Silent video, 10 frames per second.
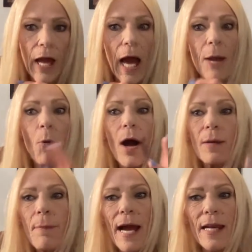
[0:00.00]
I
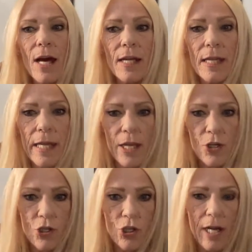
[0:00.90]
walk mine on a
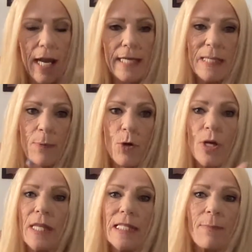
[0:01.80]
leash, and I spoke
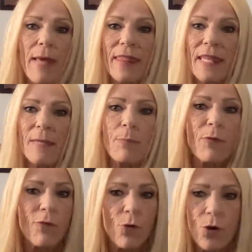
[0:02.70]
of this method
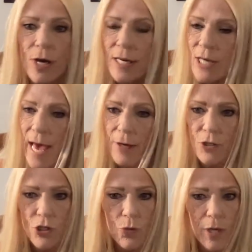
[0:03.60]
before and how to
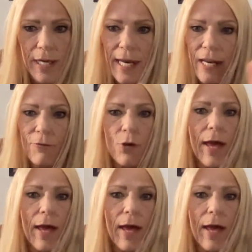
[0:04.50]
do it. And if you